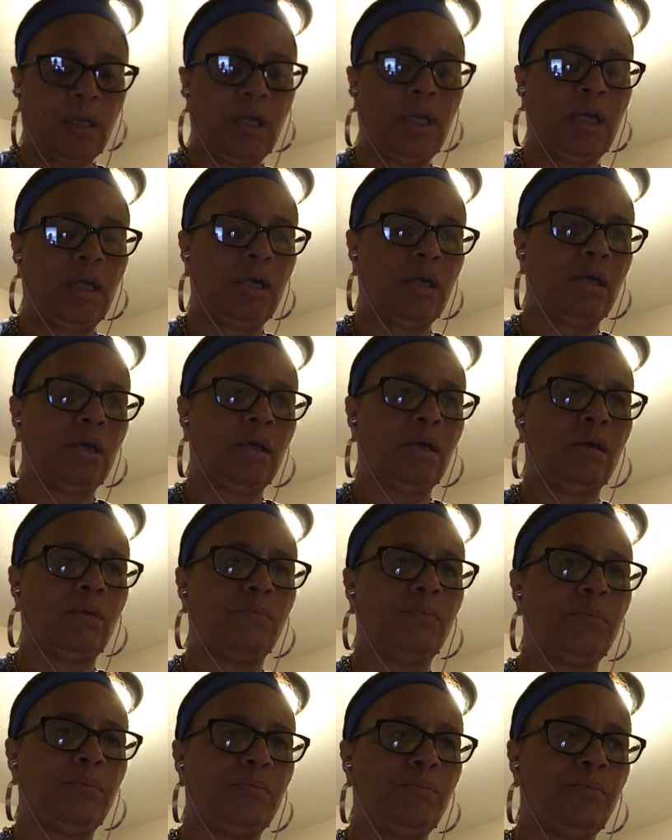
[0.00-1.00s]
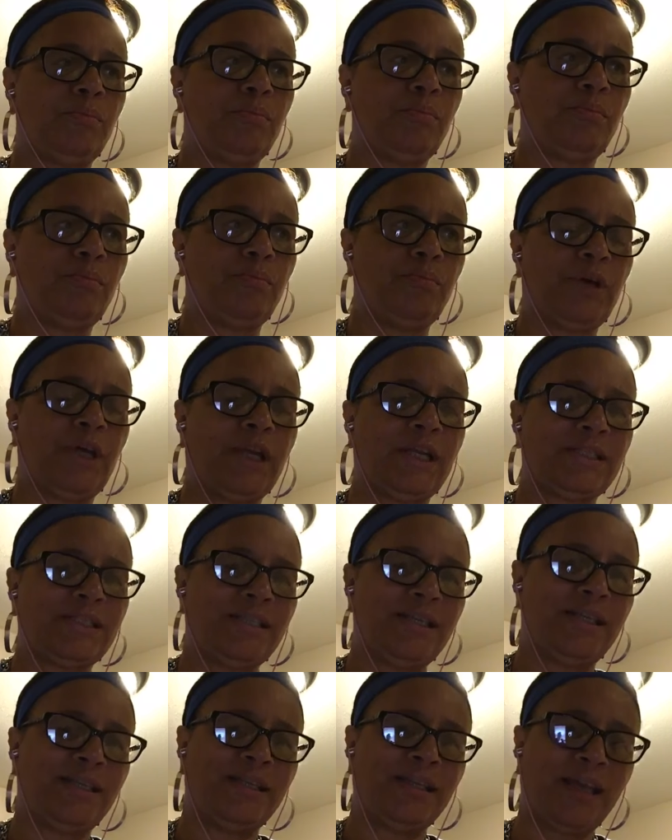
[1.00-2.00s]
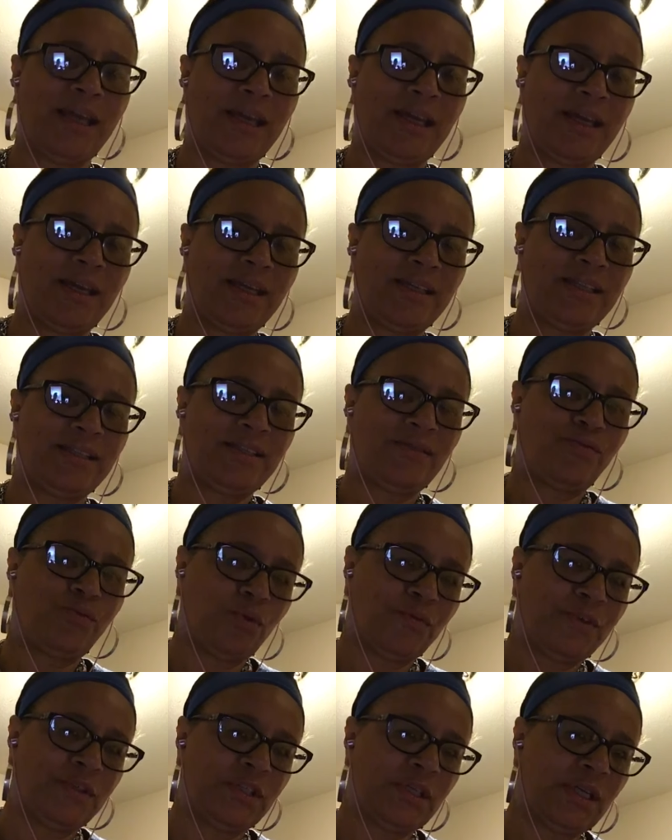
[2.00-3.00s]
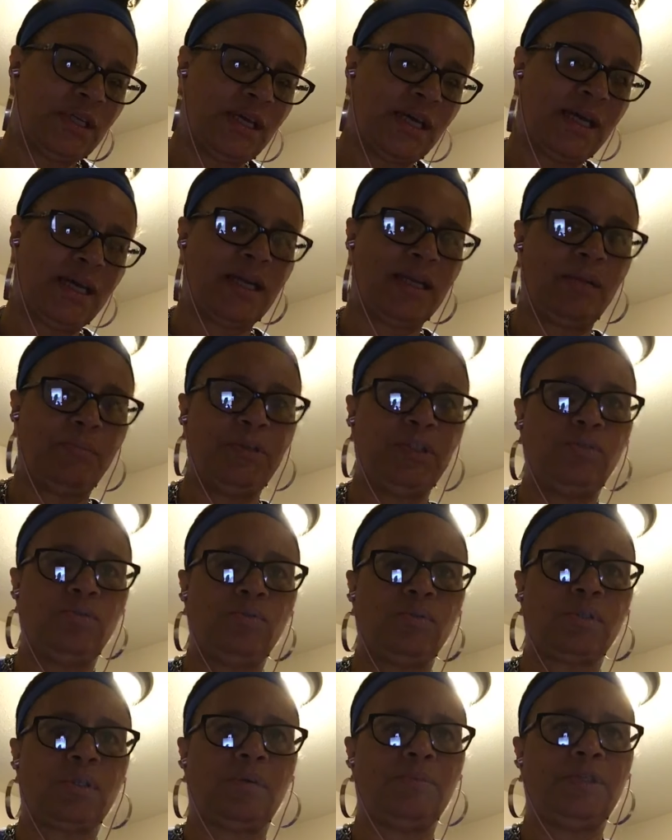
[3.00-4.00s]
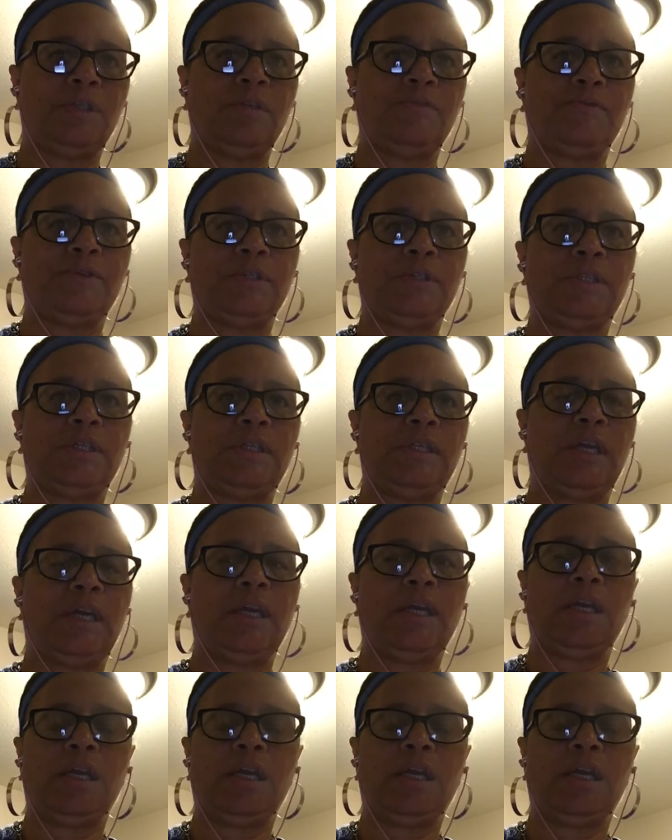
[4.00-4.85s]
but I said, nah, it's the 4th of July. Let me do something different today.